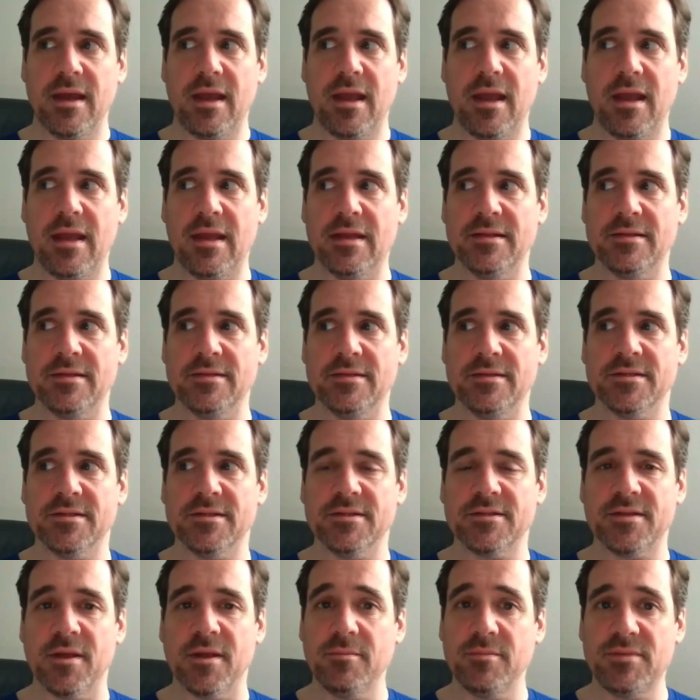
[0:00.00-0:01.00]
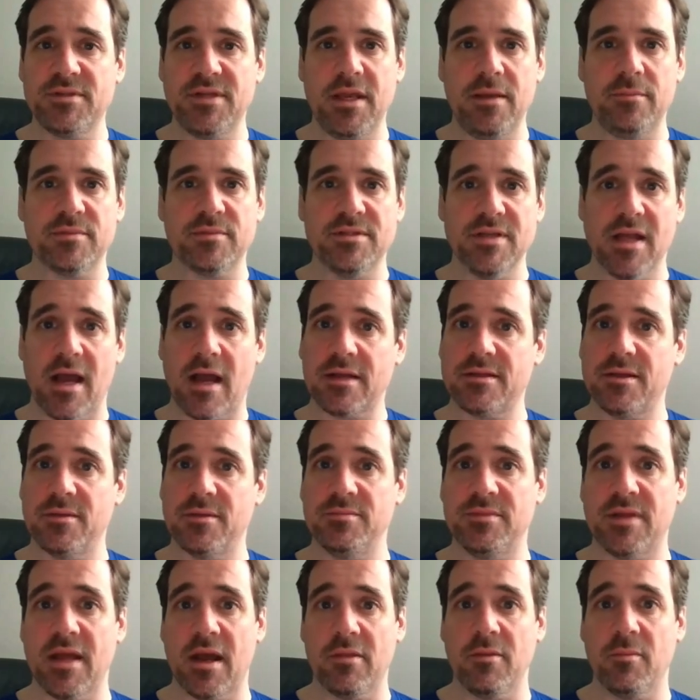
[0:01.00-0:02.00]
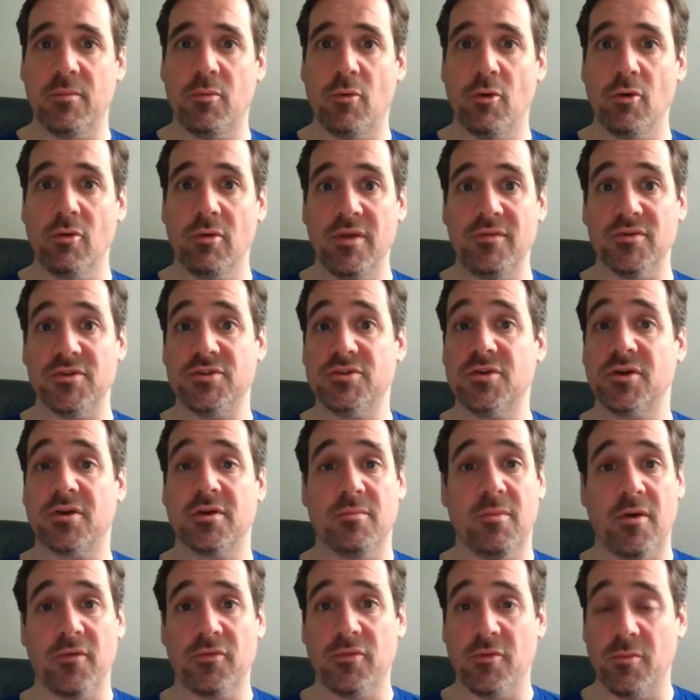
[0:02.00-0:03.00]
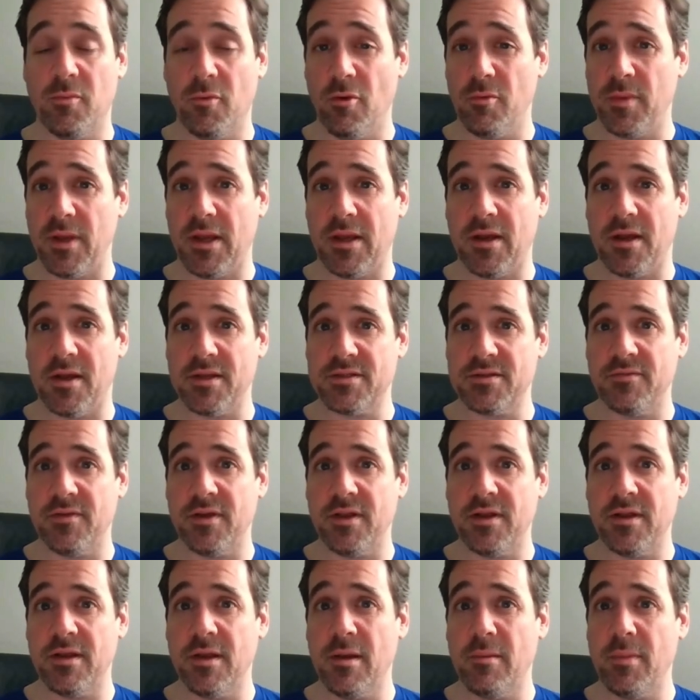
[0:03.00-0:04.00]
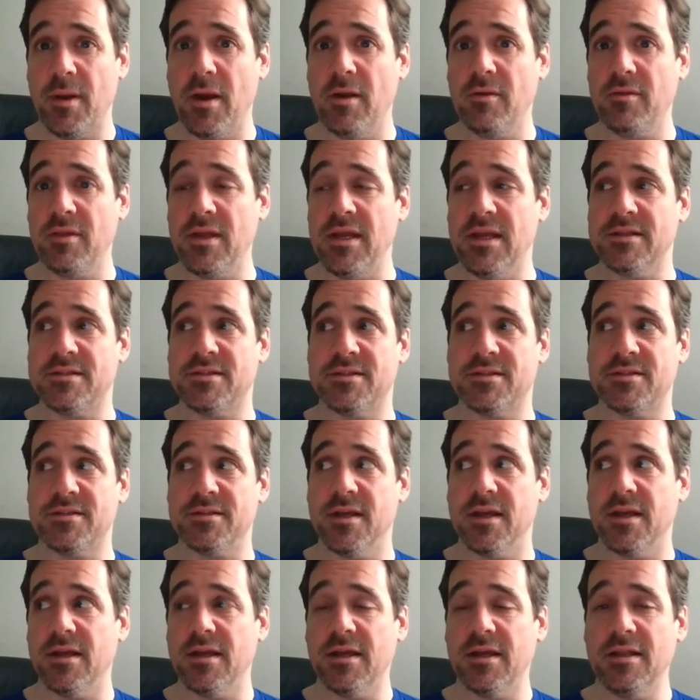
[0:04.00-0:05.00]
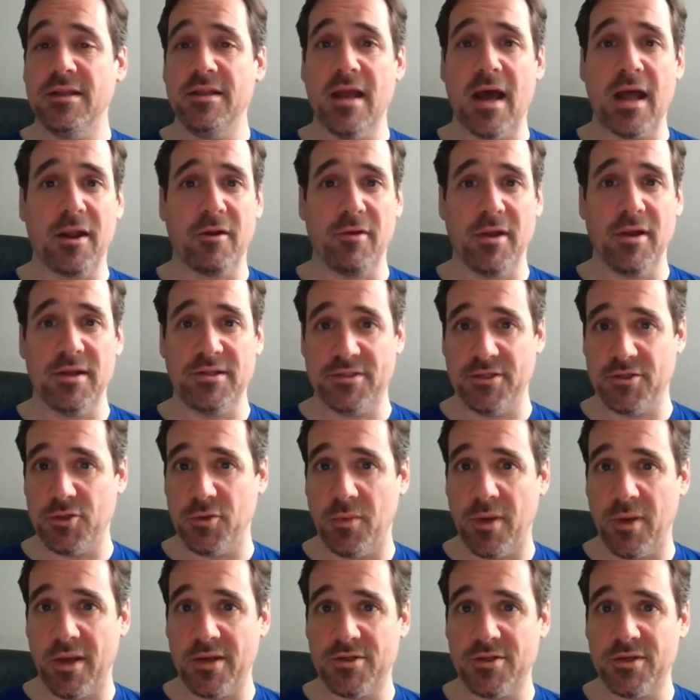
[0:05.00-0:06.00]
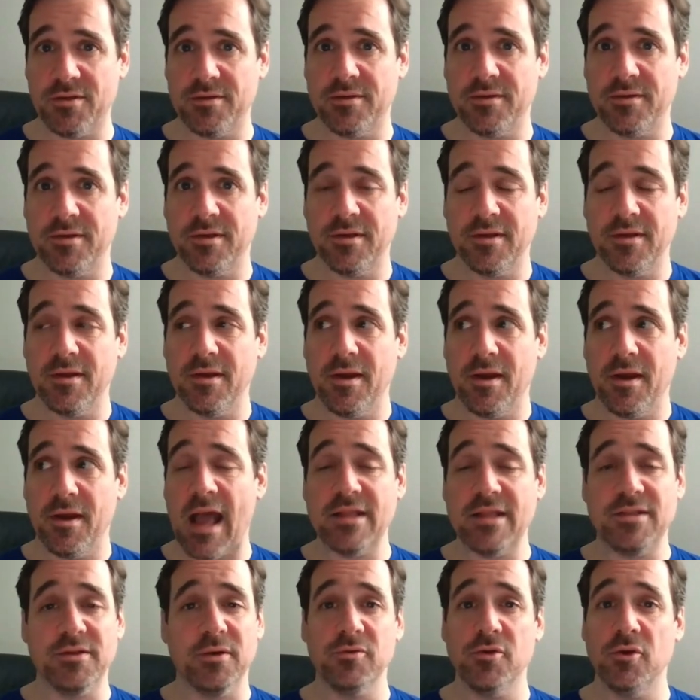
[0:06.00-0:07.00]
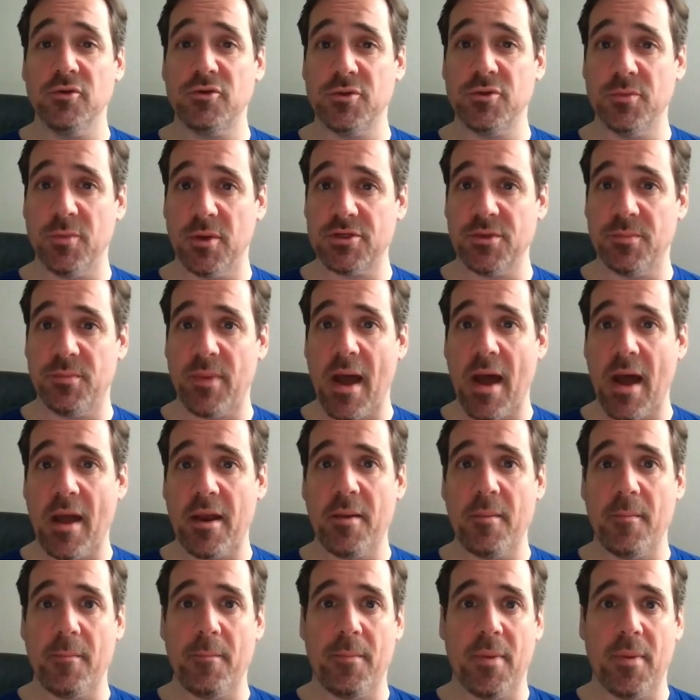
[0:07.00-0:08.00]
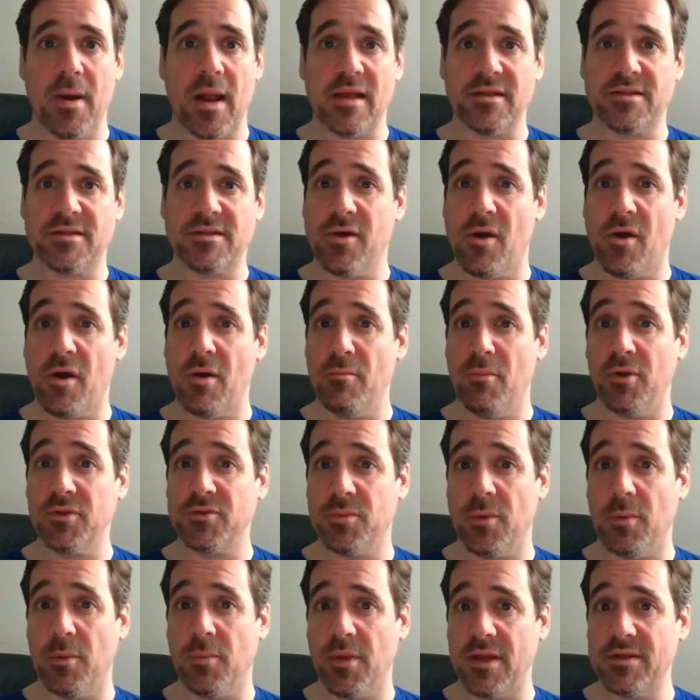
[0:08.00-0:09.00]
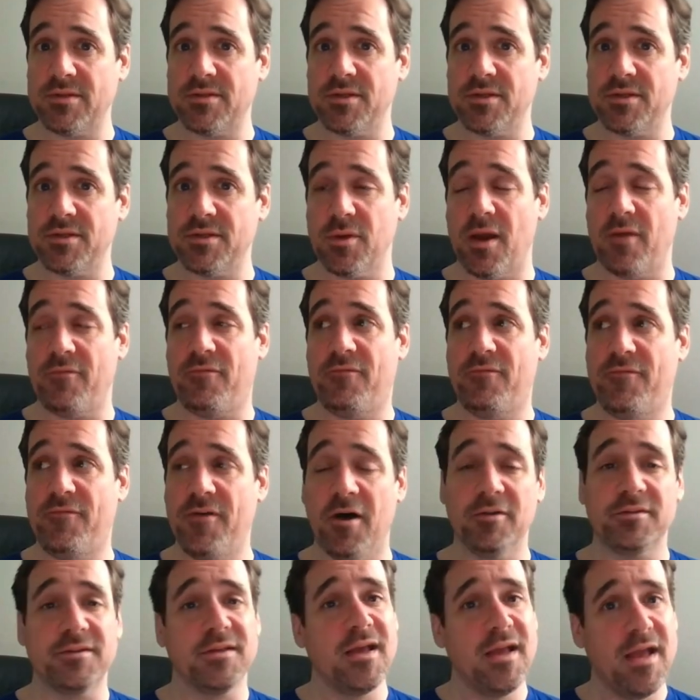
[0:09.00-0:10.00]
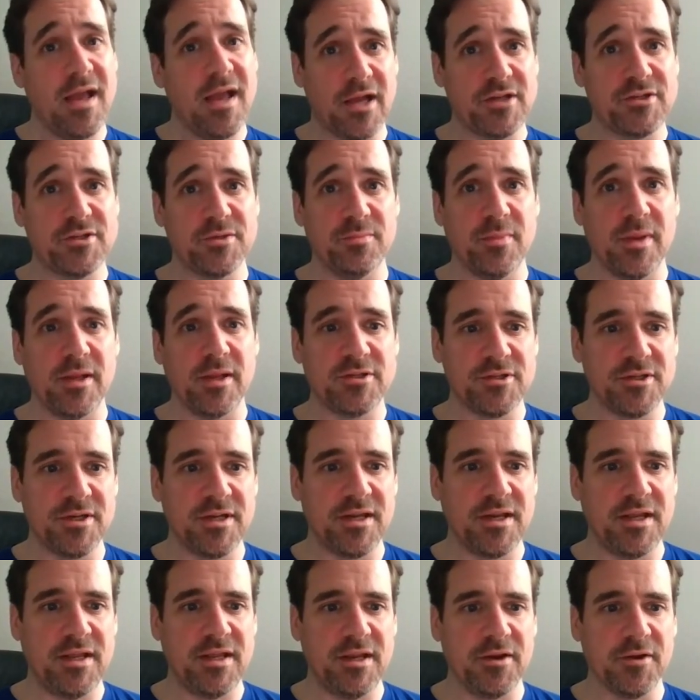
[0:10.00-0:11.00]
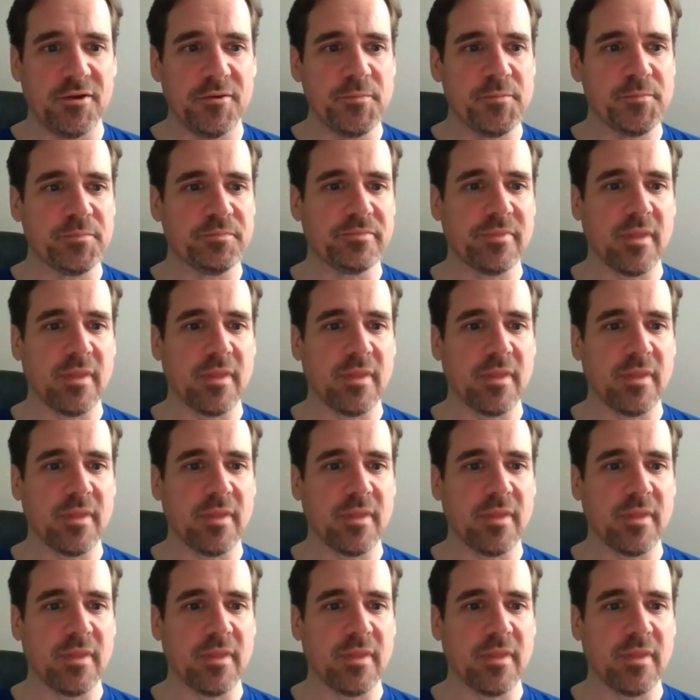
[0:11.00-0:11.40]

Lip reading: and some teams knocked him down the board or even took him off the board because of it. Apparently it's not a great situation. I don't know too much about it, but I saw it multiple places, so I felt I should mention it here.